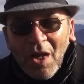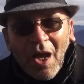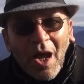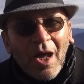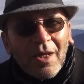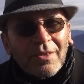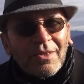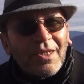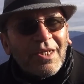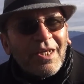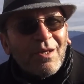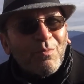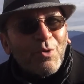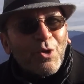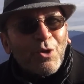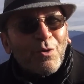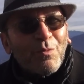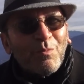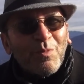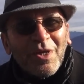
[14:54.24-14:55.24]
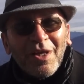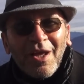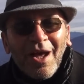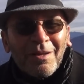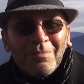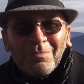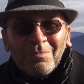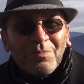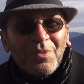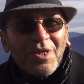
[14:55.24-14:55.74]
ask him,
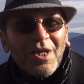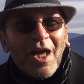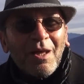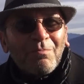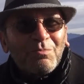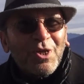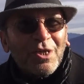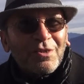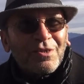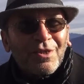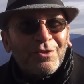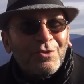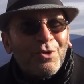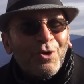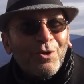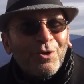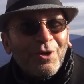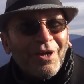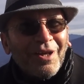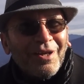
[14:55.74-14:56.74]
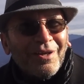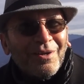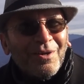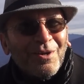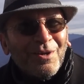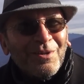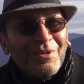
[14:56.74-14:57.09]
me, I'm just a donkey,